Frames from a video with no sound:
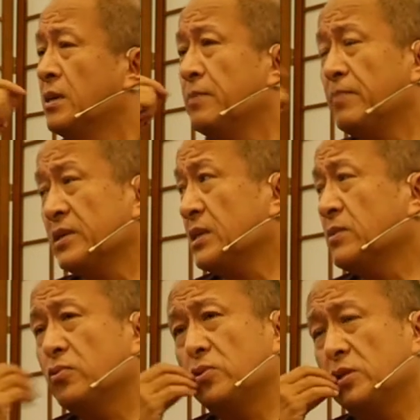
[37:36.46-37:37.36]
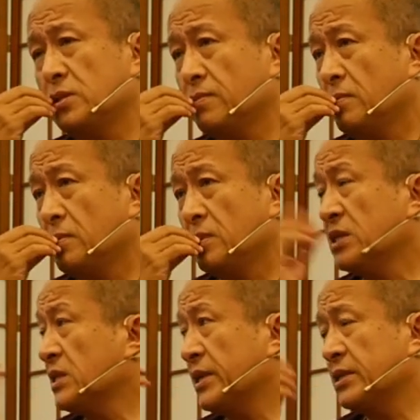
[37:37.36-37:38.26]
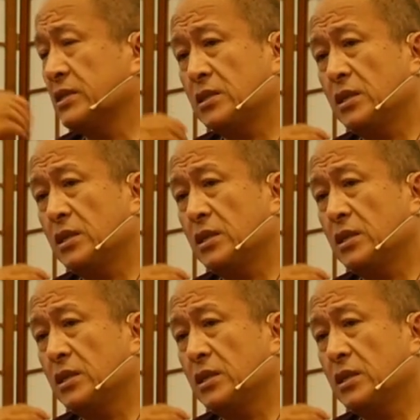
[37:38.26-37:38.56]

But in Buddhism, it's like this.